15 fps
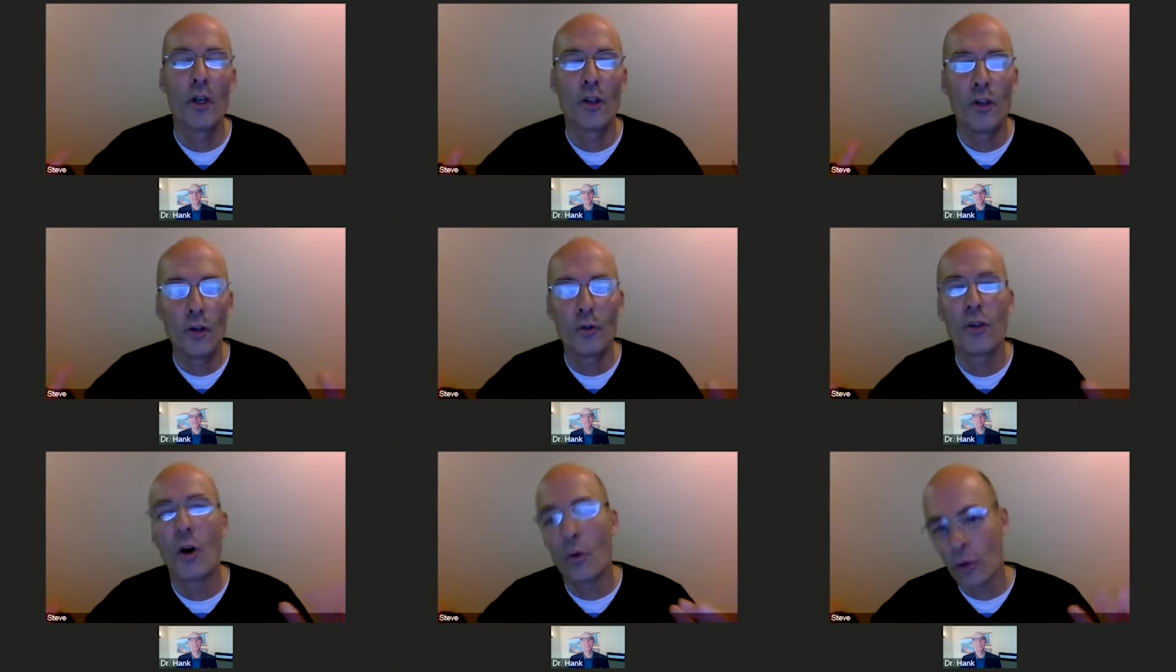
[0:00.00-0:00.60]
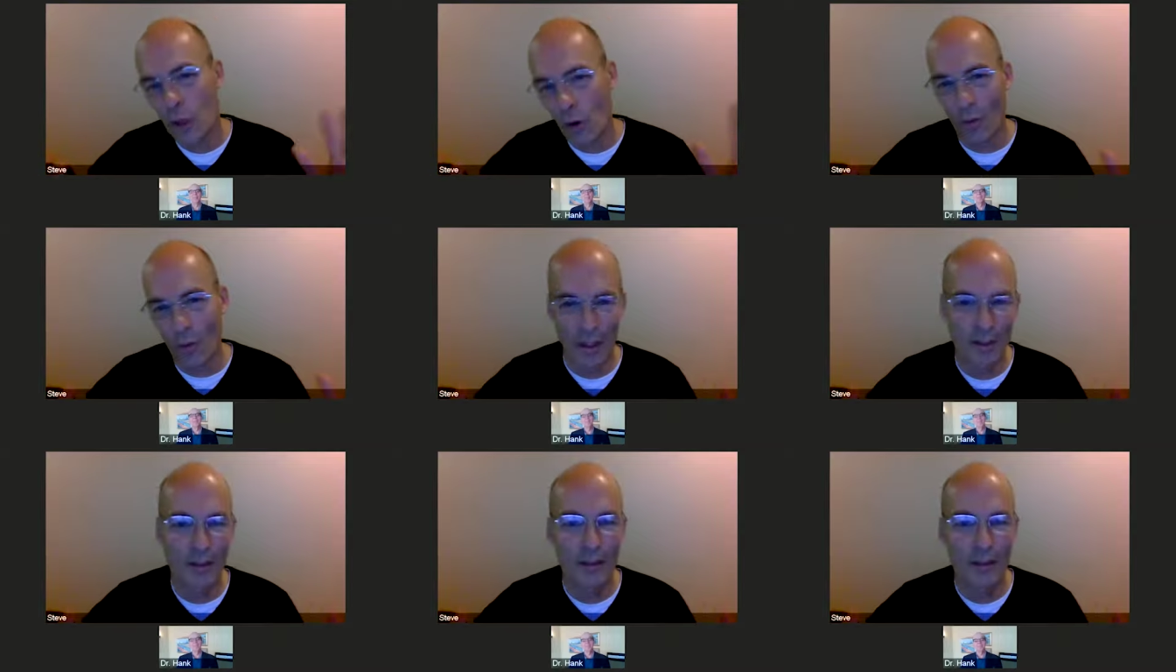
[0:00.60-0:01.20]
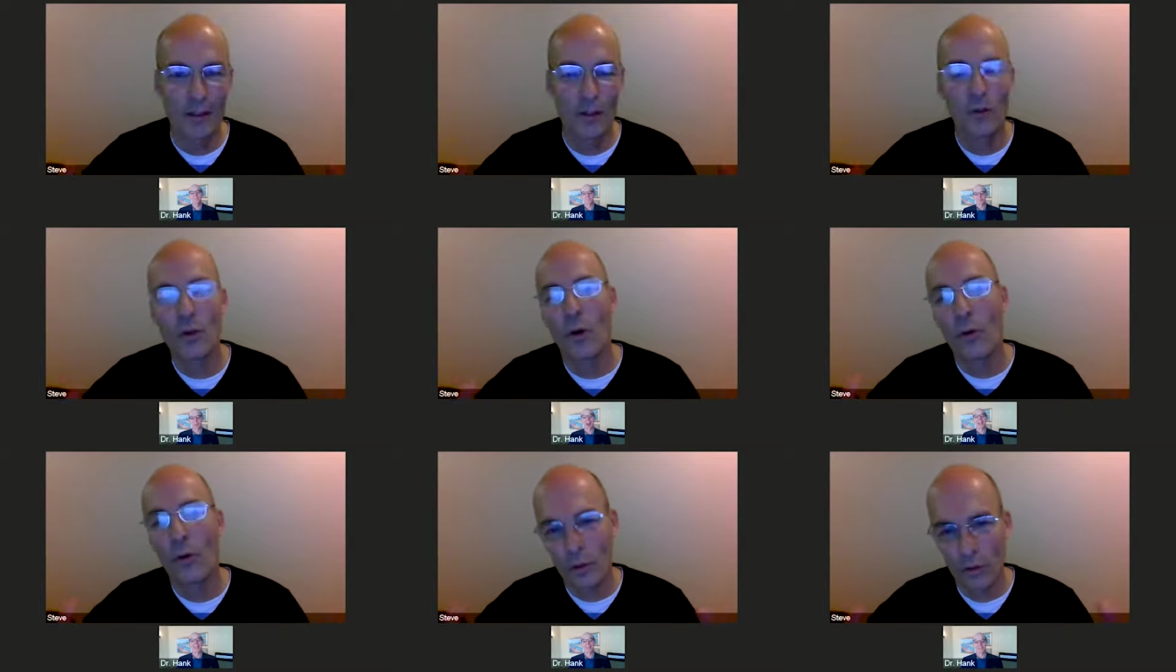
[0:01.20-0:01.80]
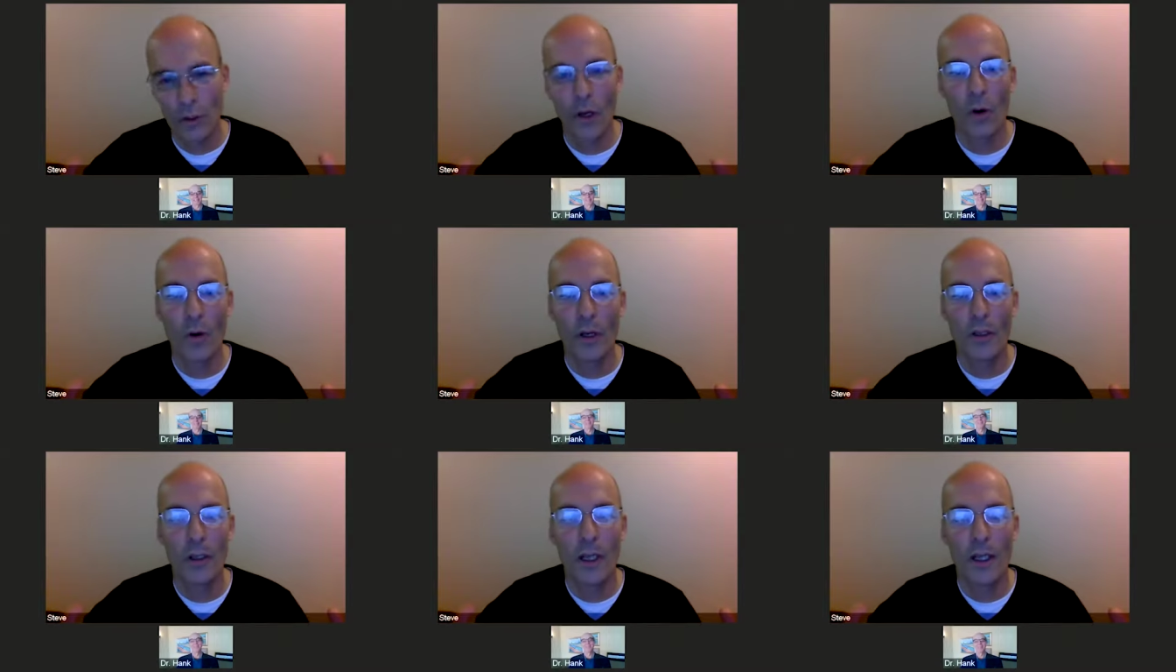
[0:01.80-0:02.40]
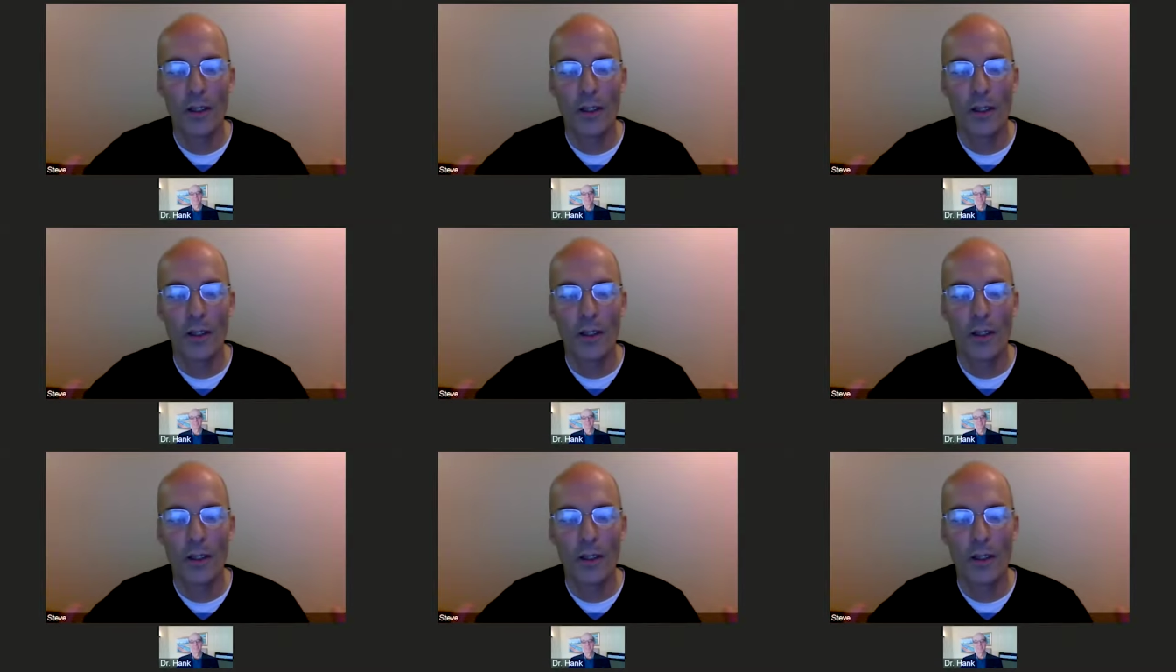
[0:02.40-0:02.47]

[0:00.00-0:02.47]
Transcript: But you don't know it. You don't right. know it.